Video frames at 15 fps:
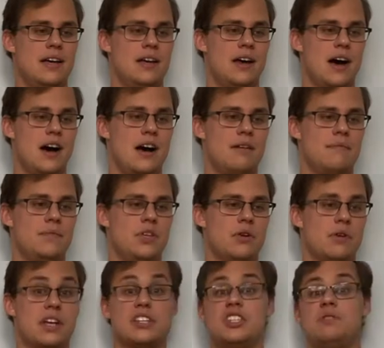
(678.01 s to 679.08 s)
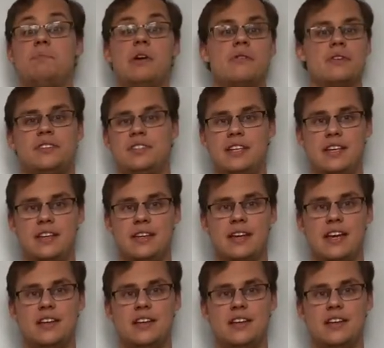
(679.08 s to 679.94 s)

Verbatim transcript: um, you know conspiracy